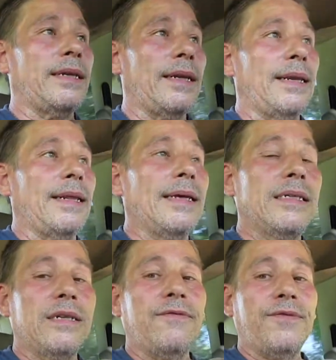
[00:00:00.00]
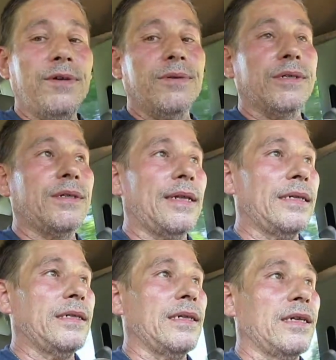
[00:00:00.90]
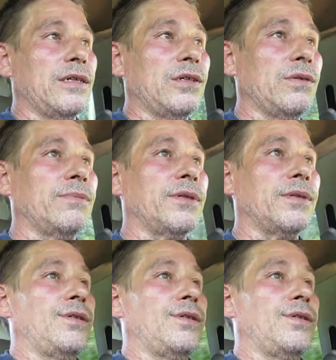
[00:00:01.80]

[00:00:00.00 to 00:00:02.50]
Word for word: And that's the viewers, that's the consumers.